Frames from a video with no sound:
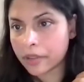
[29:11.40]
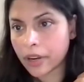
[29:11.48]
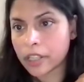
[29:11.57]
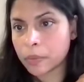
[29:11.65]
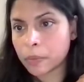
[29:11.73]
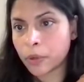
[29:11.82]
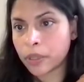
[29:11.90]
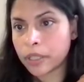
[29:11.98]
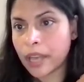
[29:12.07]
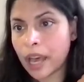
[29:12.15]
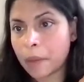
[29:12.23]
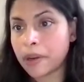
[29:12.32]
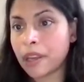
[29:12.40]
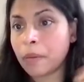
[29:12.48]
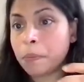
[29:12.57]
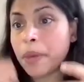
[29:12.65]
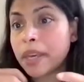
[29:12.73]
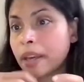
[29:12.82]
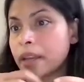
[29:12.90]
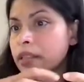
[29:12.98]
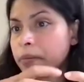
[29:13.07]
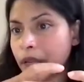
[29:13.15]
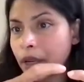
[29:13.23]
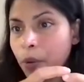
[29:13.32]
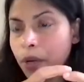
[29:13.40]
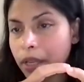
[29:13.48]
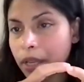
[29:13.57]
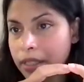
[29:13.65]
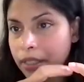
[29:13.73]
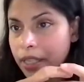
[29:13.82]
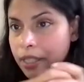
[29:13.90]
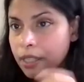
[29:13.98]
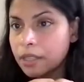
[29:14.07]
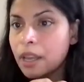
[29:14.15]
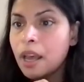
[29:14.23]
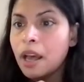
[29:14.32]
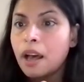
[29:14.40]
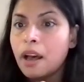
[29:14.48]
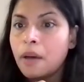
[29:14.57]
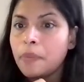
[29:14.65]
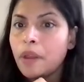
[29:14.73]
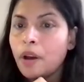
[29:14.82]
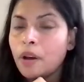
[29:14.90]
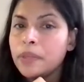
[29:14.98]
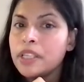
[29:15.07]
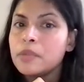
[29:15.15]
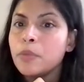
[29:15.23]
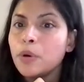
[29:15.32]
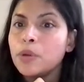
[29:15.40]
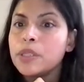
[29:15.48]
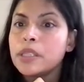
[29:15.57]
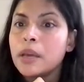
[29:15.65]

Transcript: transport is happening because of the localization of these modes,